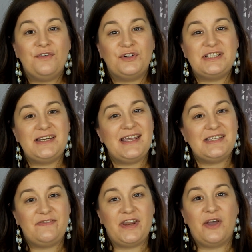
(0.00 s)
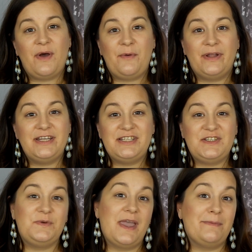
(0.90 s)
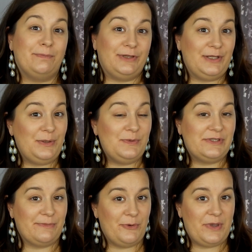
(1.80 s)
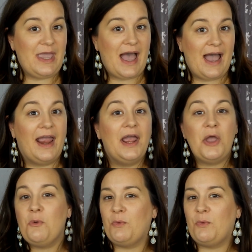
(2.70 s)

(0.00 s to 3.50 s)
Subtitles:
For today's video, I wanted to do a blue smoky eye.